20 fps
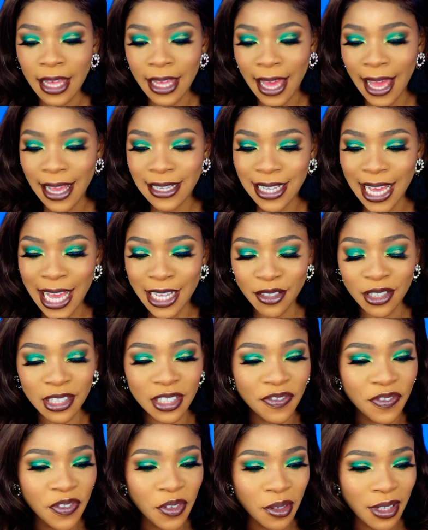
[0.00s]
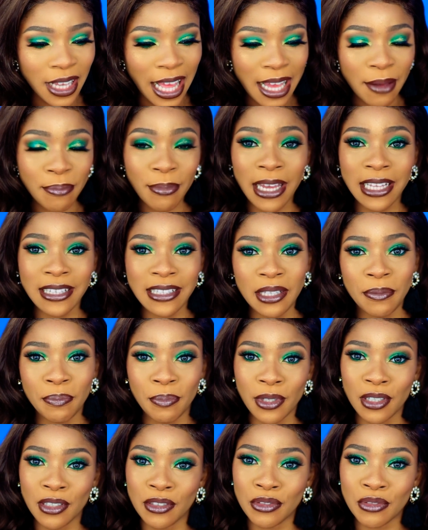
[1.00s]
Guys, I just feel like my lip
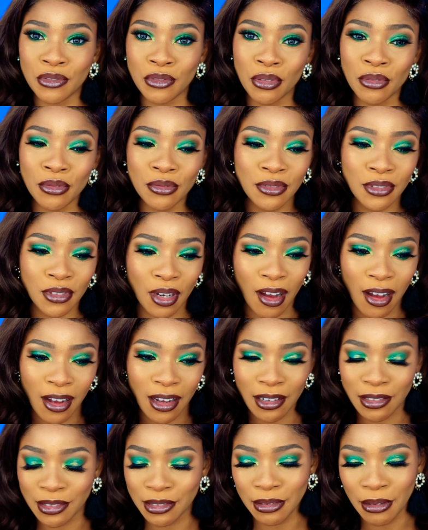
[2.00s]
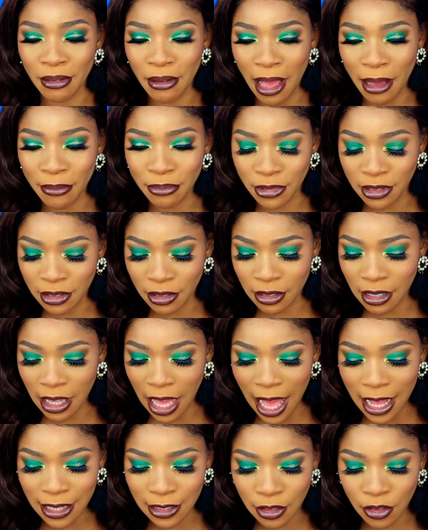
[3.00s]
is too dark, so I'm just gonna
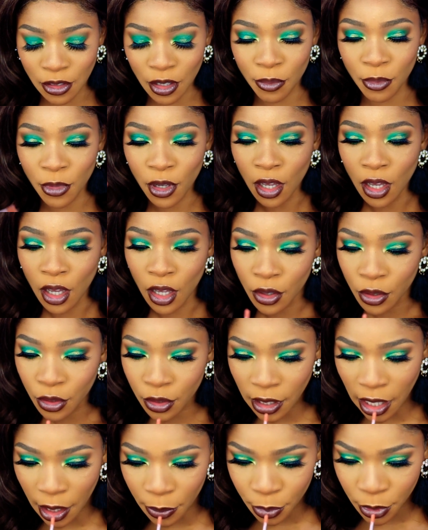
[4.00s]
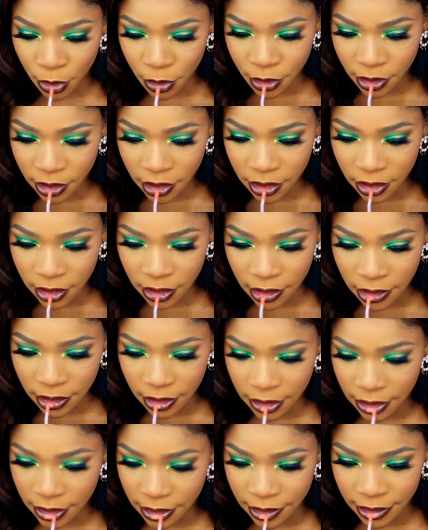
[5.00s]
add some Huda Beauty
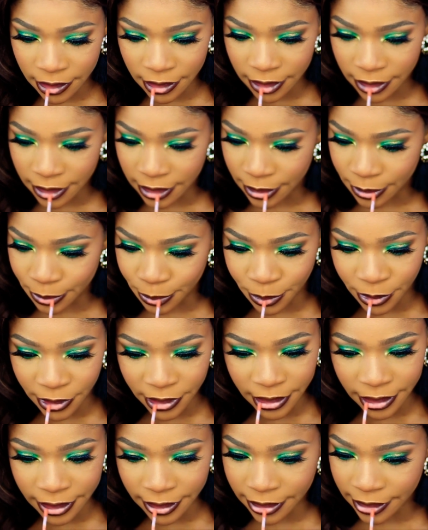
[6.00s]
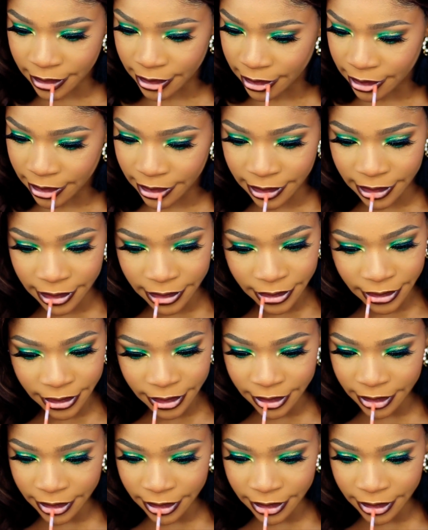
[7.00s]
pink stuff.